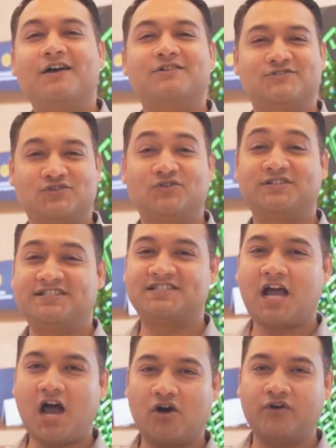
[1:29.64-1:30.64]
So this is
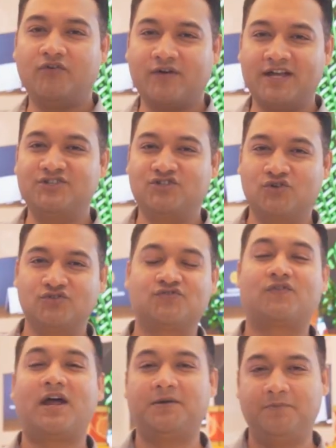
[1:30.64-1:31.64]
how you can choose
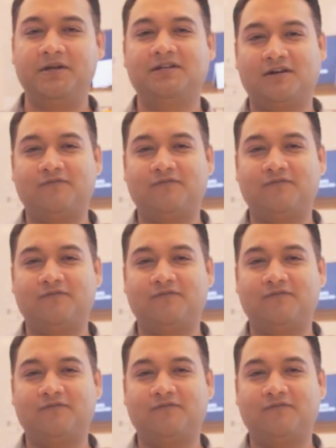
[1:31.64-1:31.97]
right printer